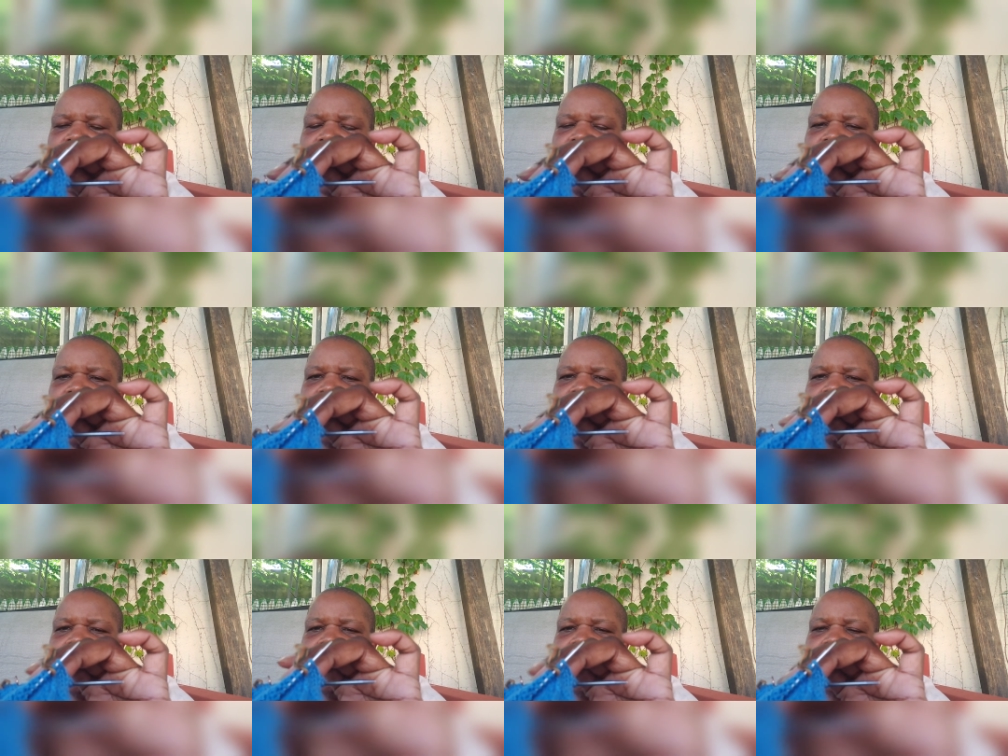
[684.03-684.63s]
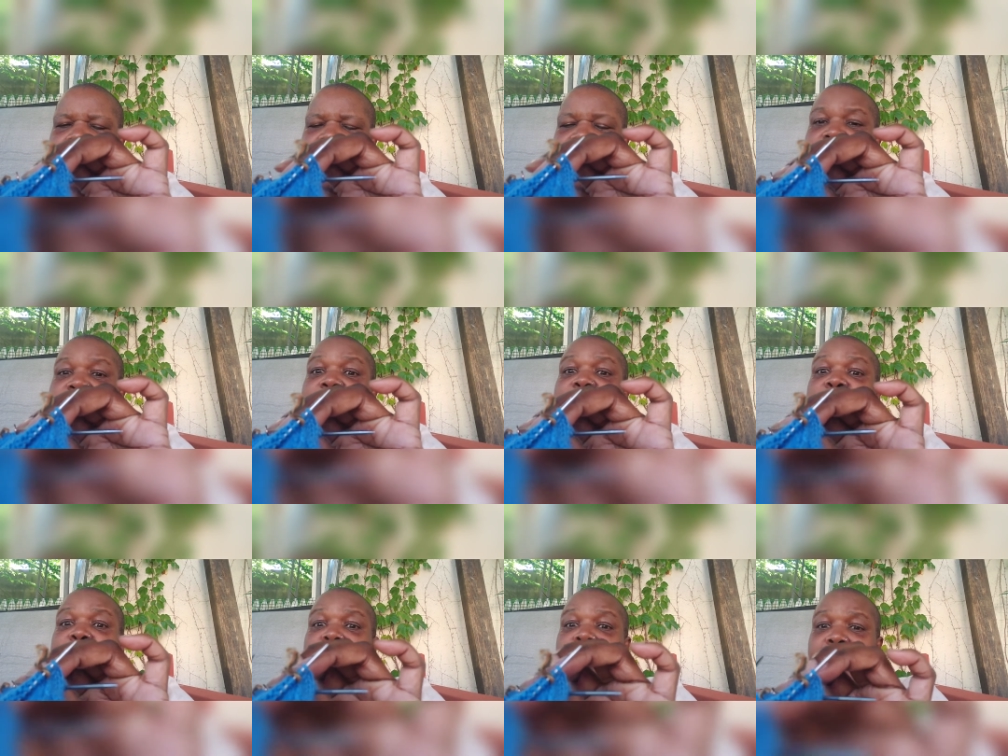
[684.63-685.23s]
um,
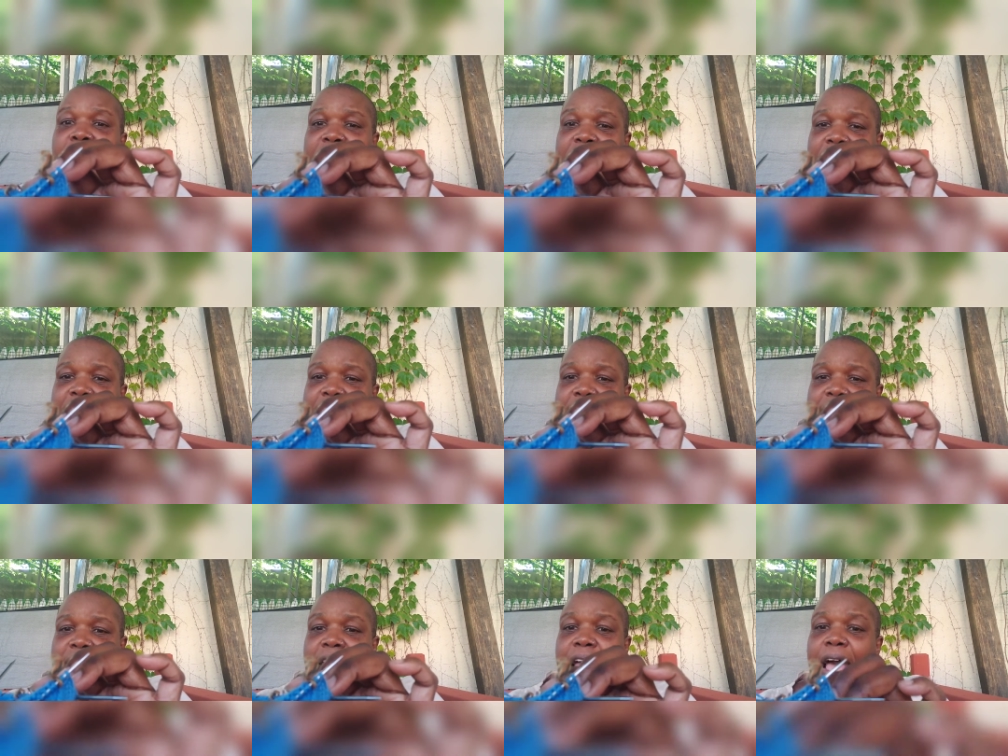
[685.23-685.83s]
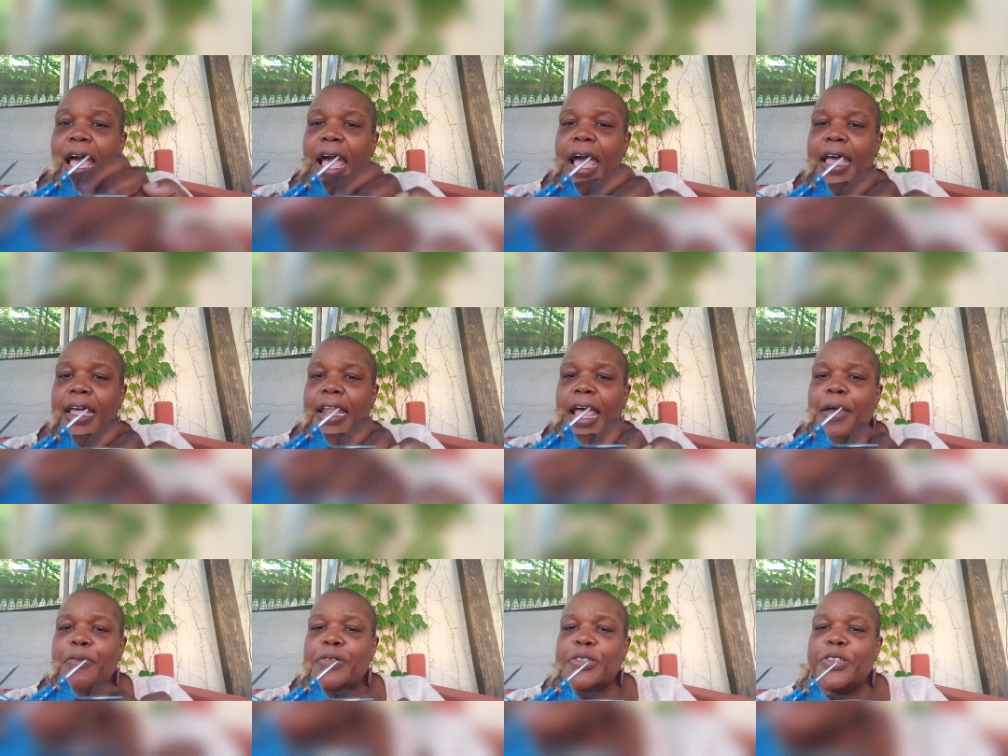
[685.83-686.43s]
stitch markers
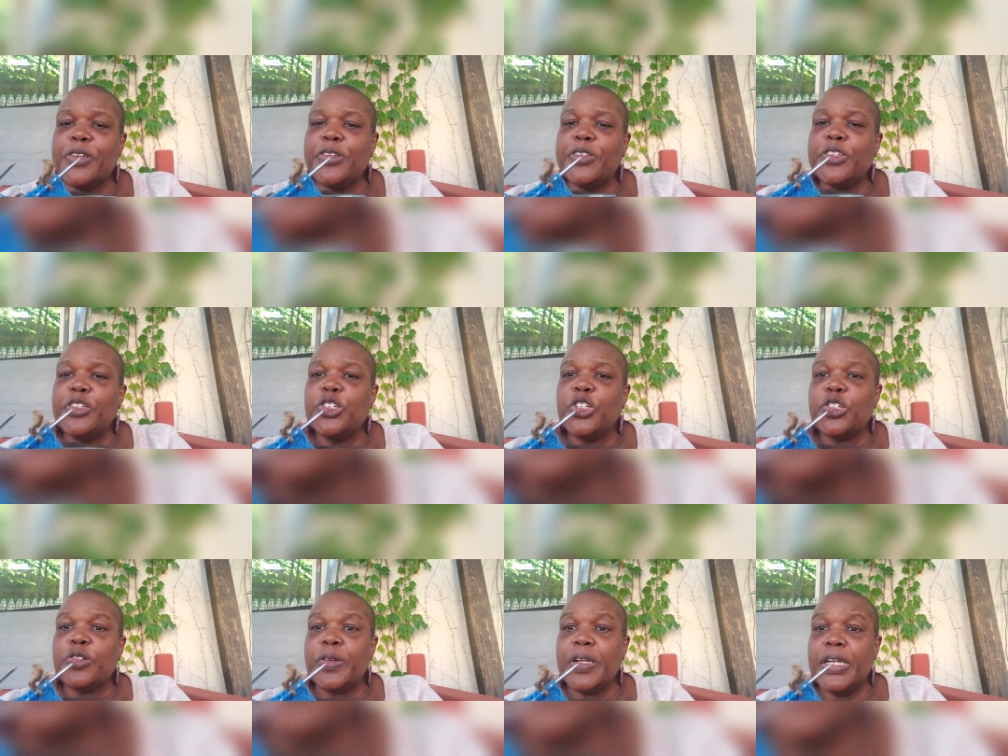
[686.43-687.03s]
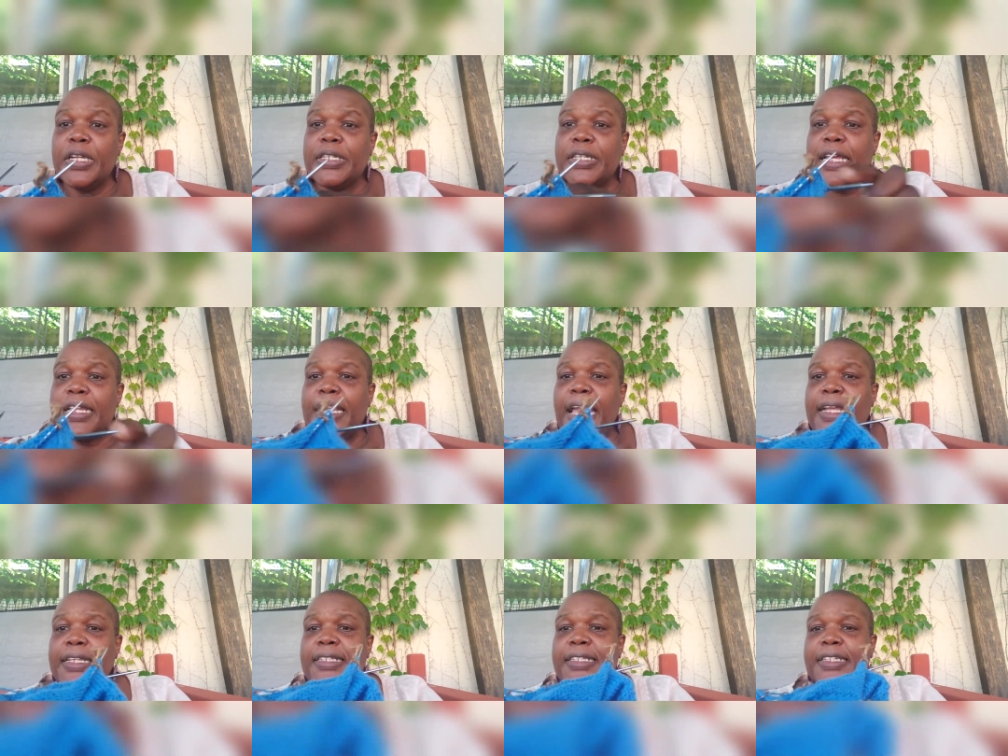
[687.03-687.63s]
and I was on the train
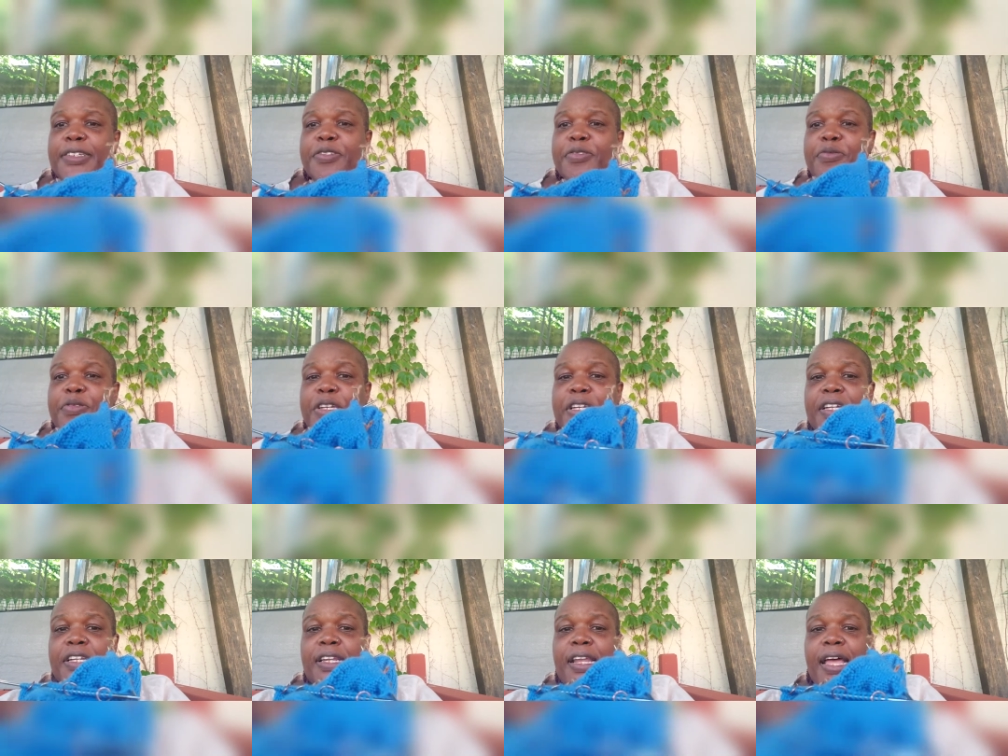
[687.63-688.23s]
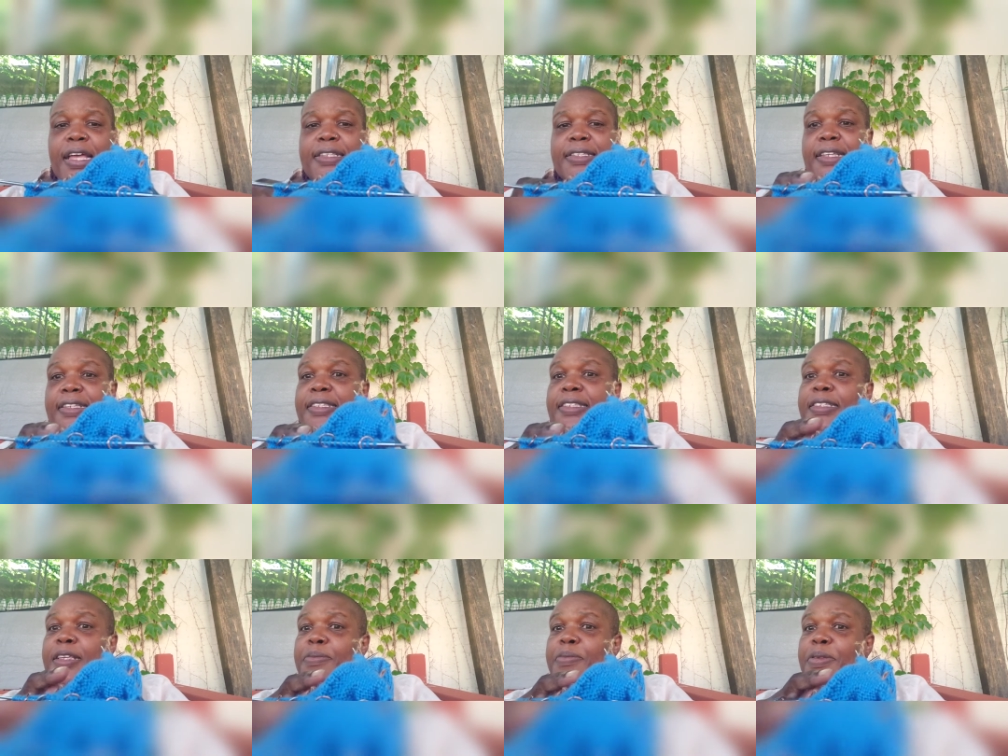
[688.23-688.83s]
and I didn't realize that
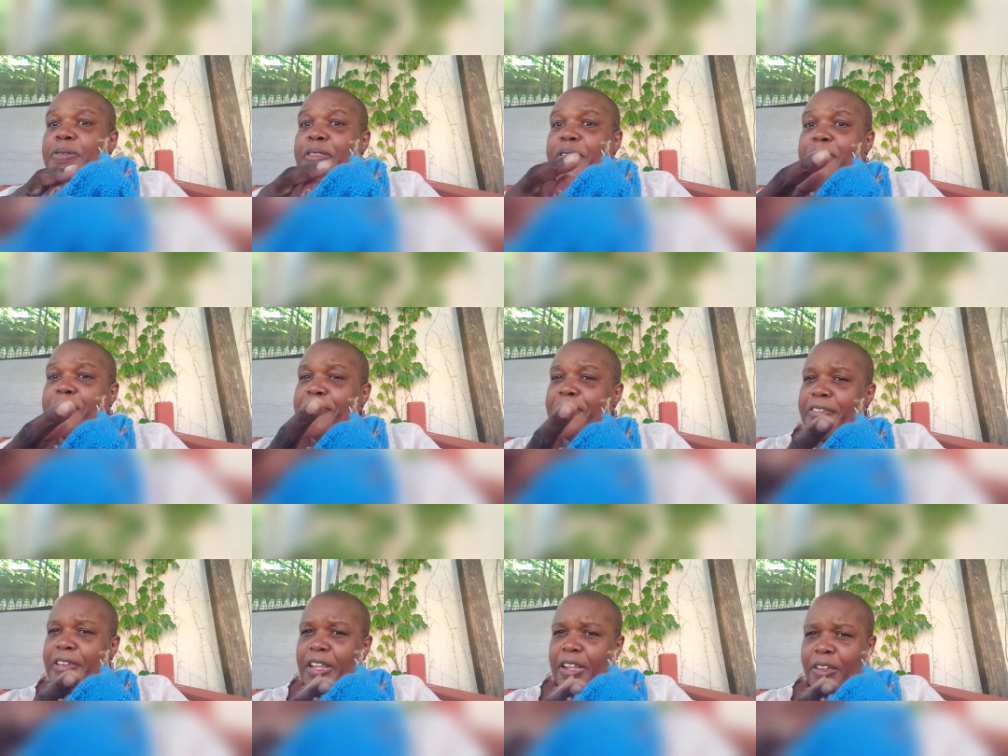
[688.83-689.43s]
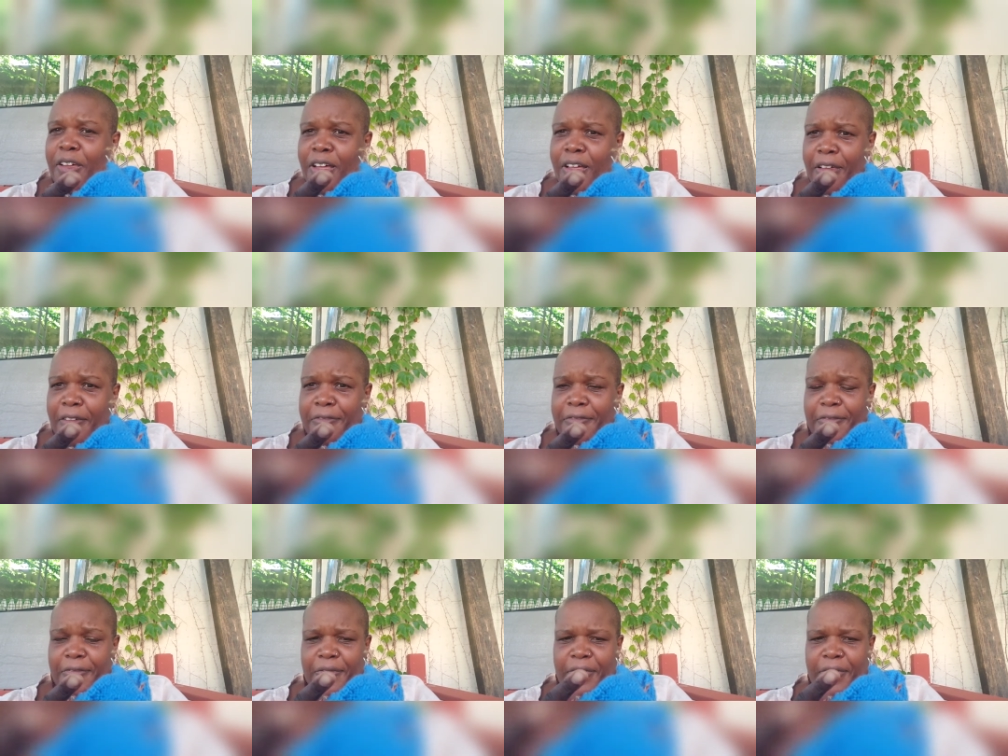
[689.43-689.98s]
some of them fell off.